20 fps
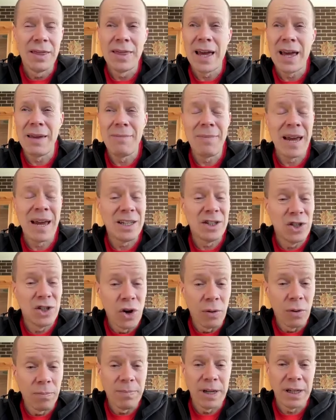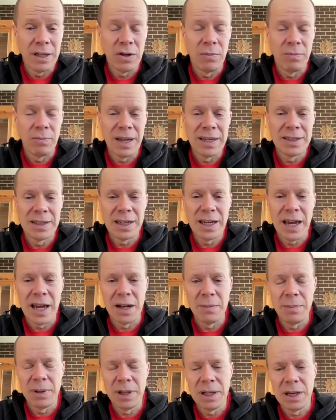they may not be your best
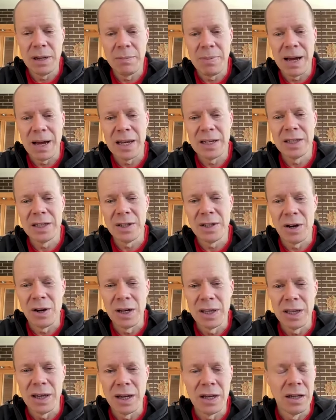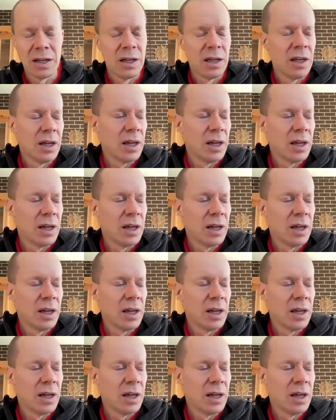accountability partners either.